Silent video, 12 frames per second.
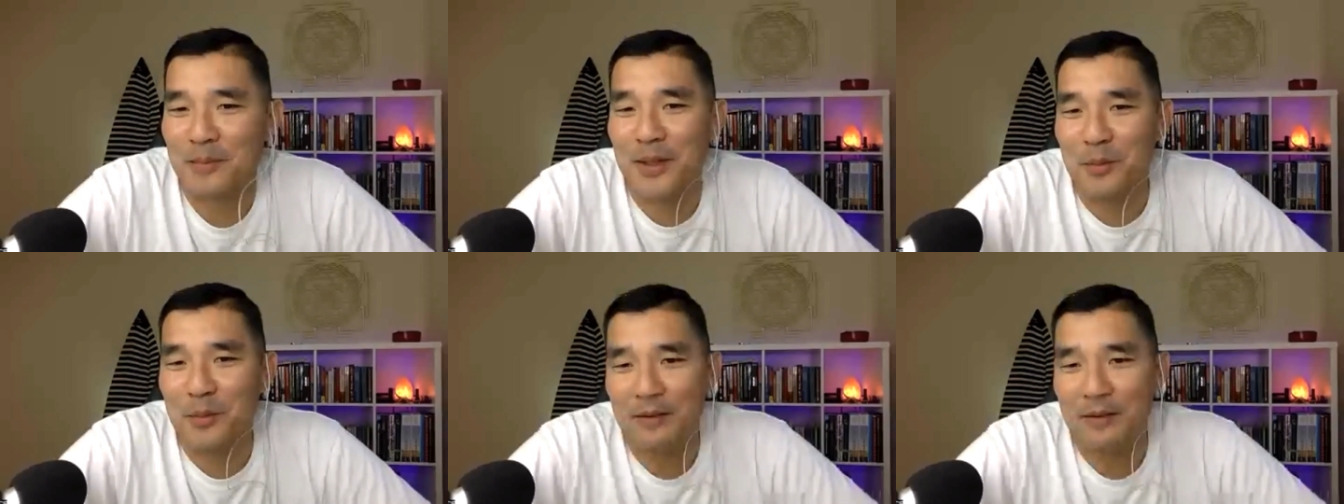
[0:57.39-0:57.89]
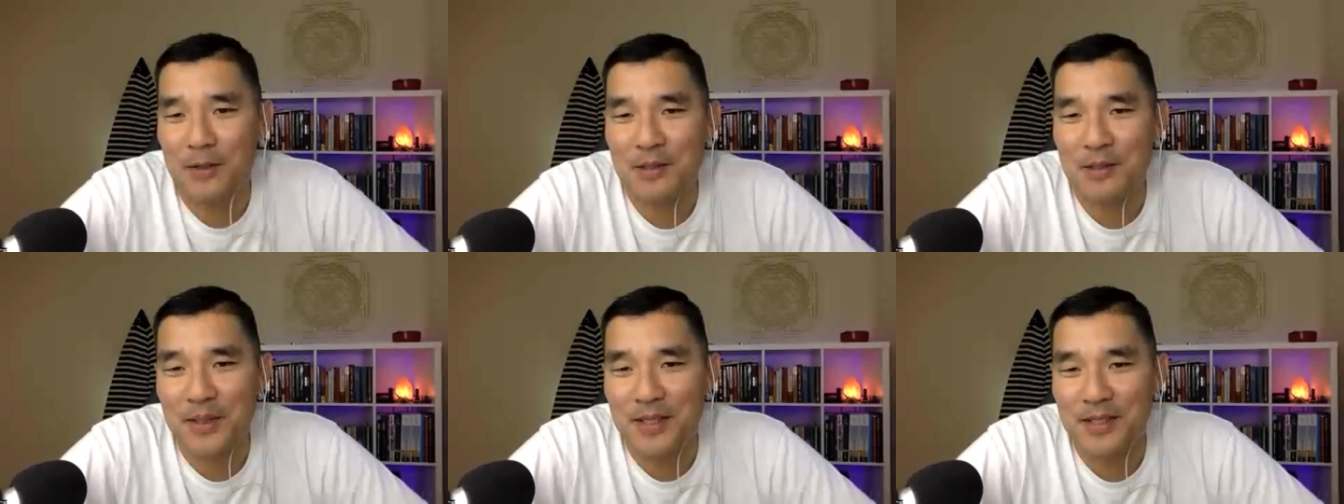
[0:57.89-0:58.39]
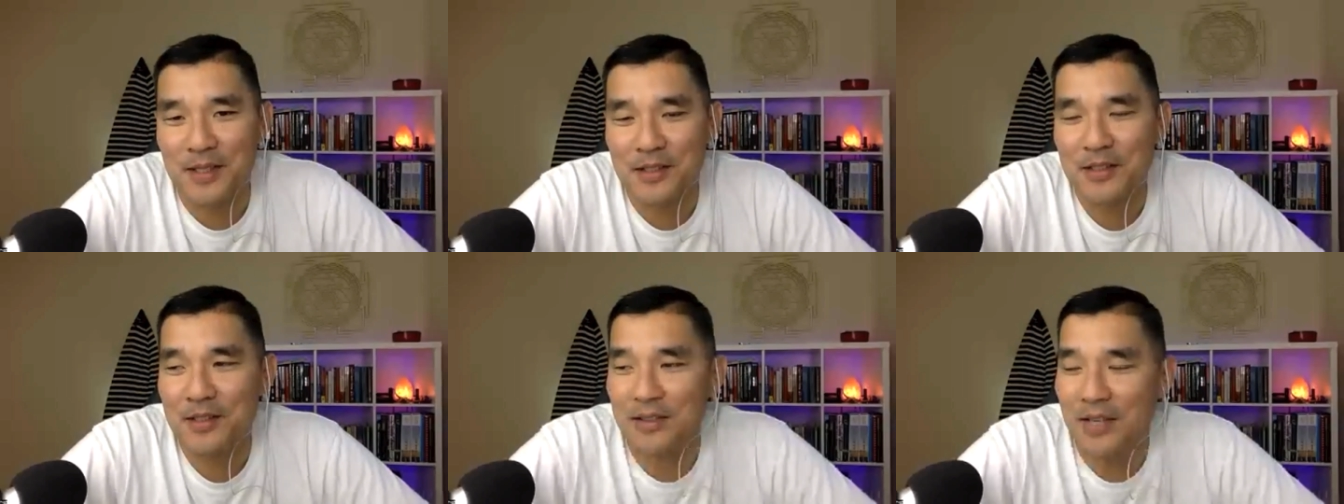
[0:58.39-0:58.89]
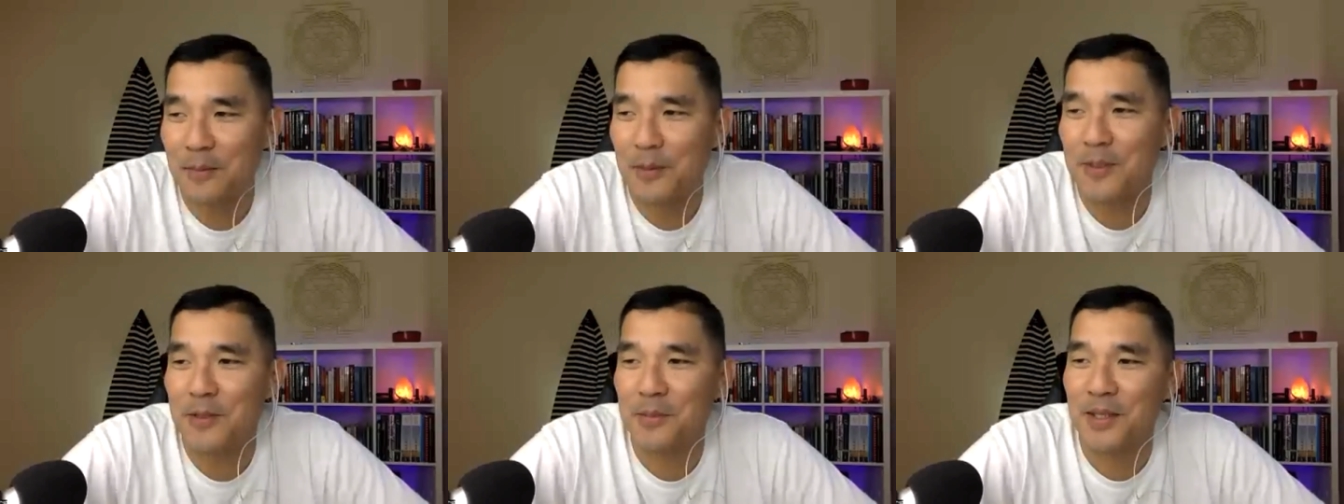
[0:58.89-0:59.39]
But whenever somebody says
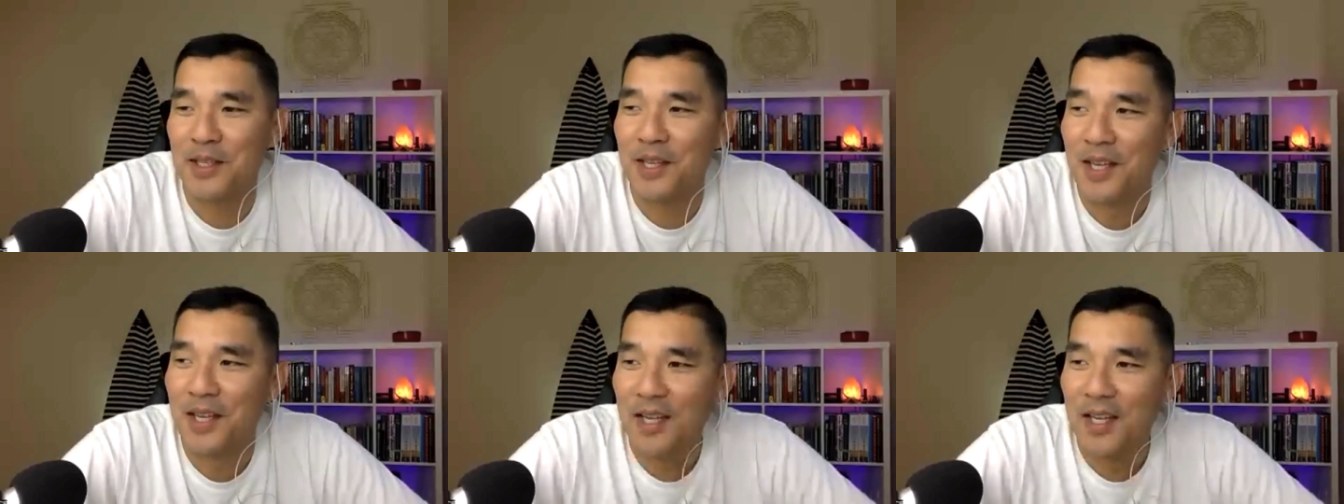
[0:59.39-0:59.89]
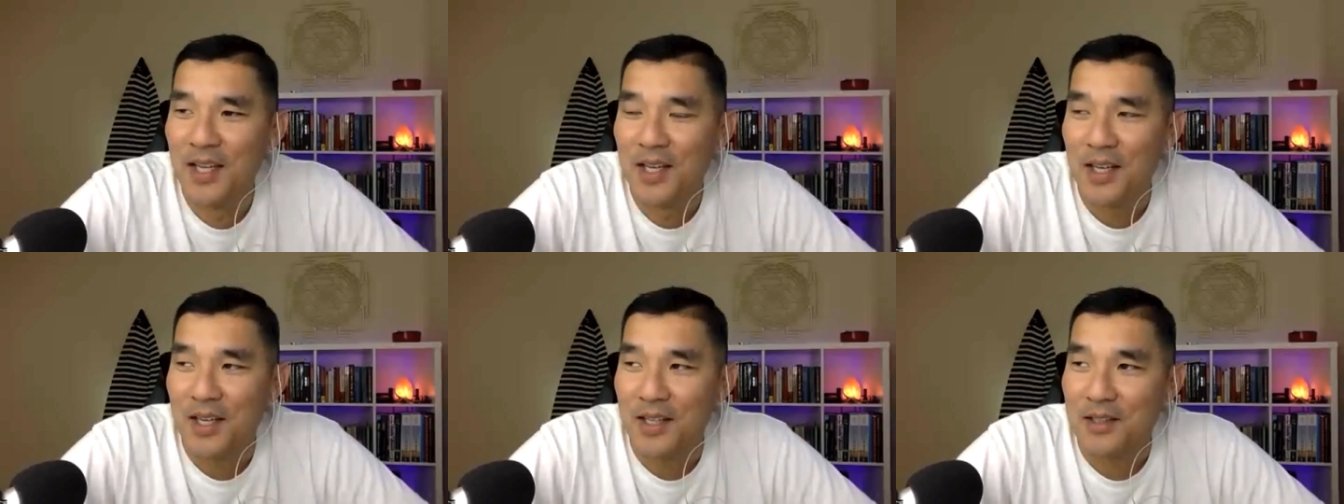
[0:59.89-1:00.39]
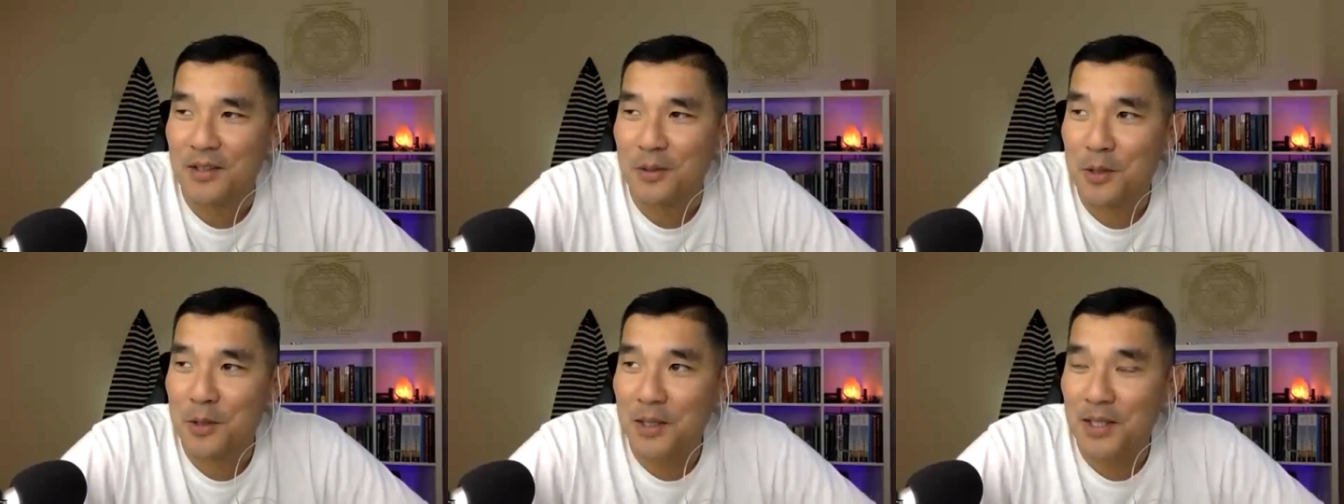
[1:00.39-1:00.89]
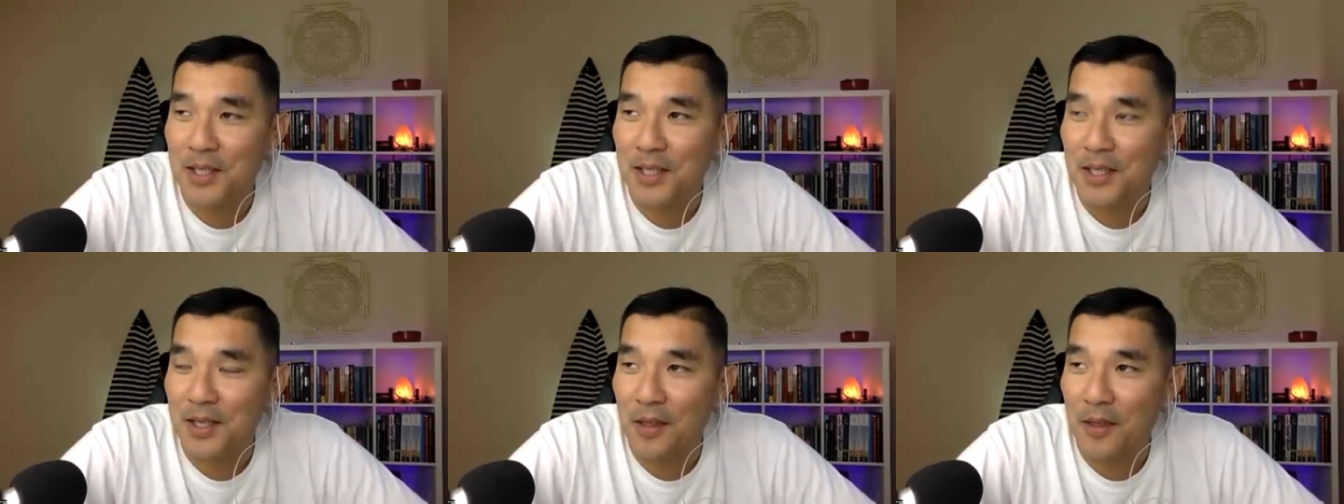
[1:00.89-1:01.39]
sniper to me, it's
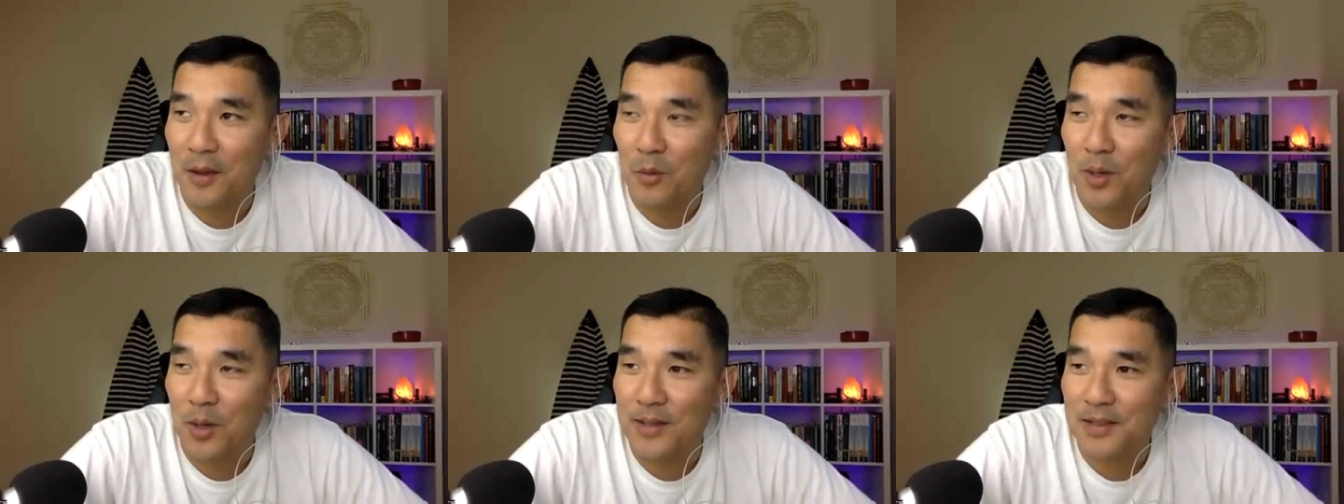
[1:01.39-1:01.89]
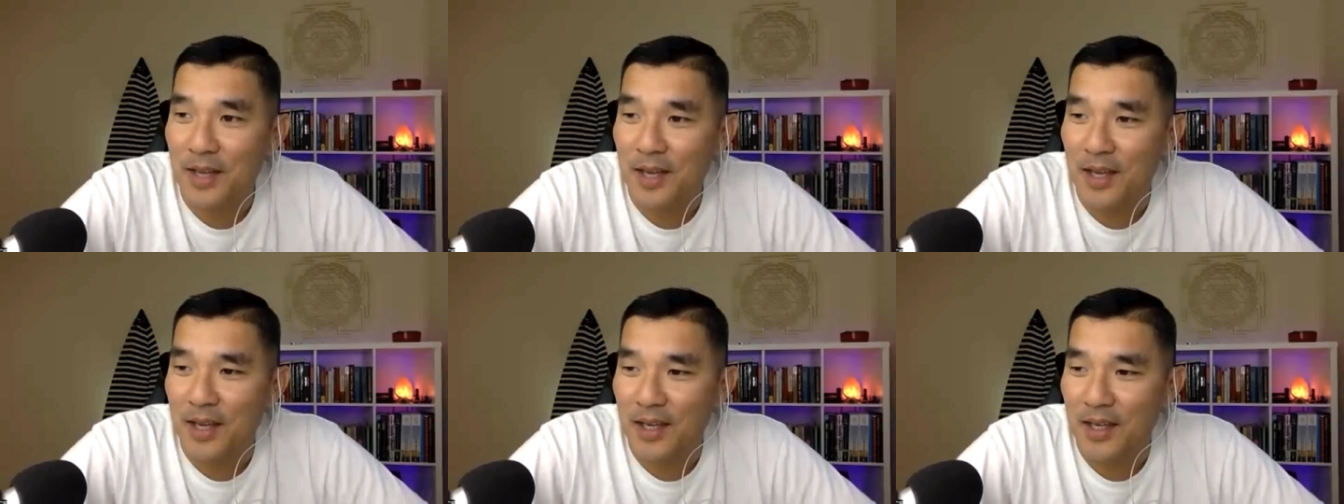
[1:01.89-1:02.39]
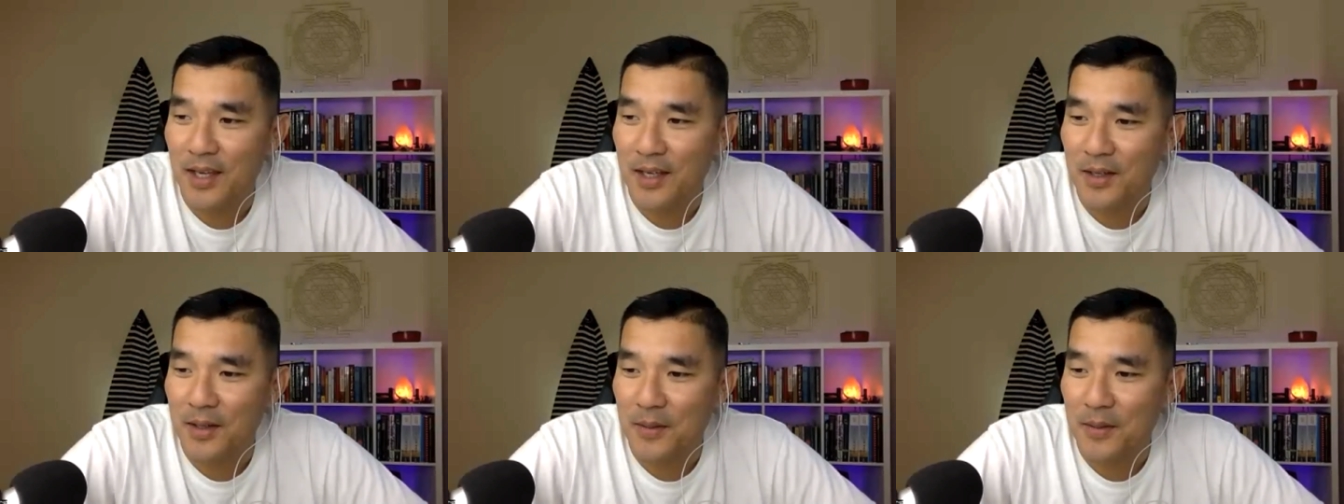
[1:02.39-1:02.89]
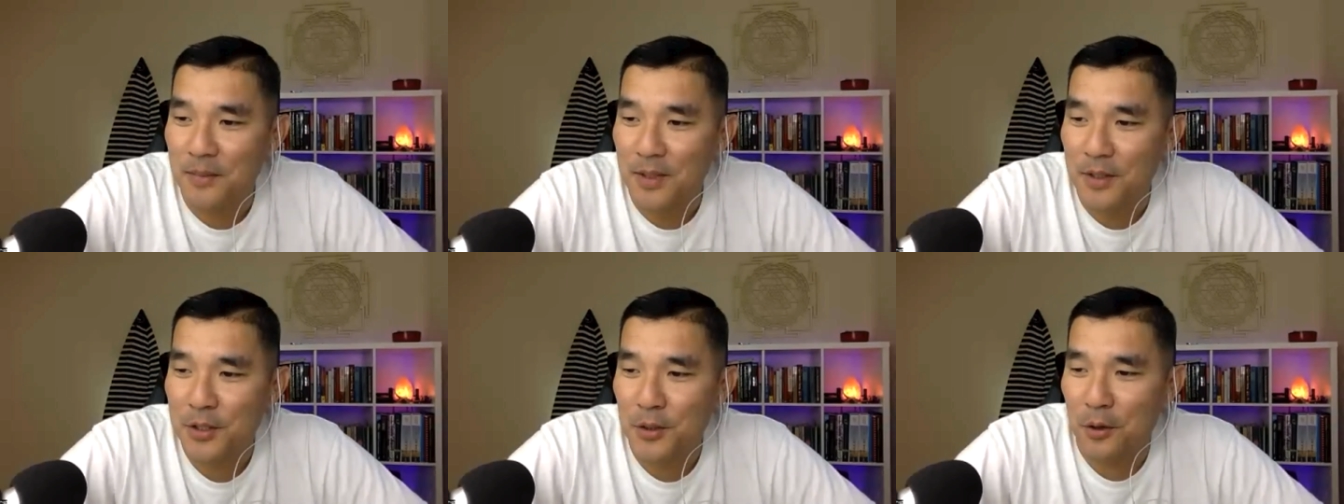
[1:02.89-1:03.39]
usually they want a um,
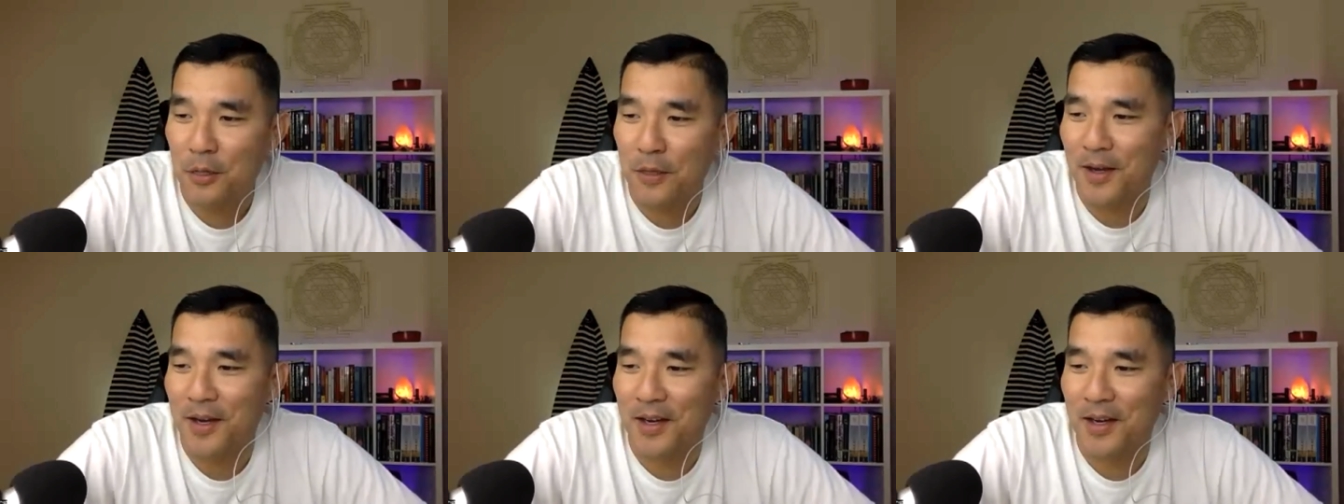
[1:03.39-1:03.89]
a sure thing.